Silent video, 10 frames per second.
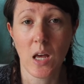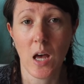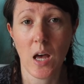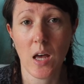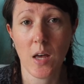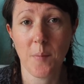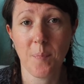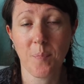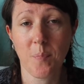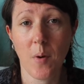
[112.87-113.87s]

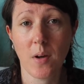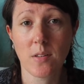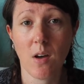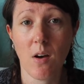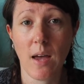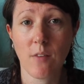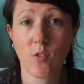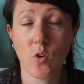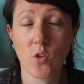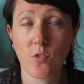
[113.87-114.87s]
but I have
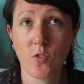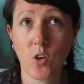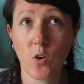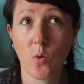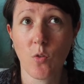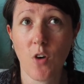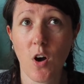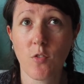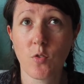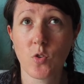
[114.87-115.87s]
got a few
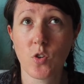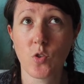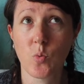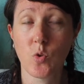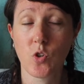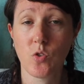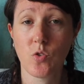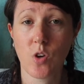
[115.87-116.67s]
arrivals that were due to